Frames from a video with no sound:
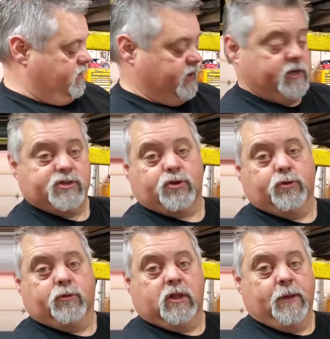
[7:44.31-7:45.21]
get it
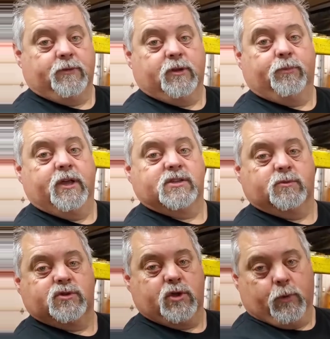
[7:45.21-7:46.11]
screwed and clamped into place, and
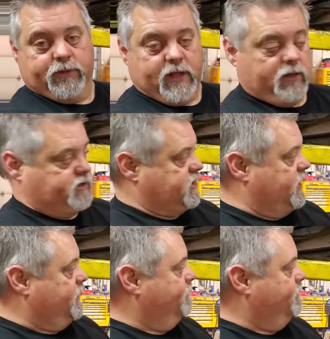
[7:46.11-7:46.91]
we'll show you what that looks like.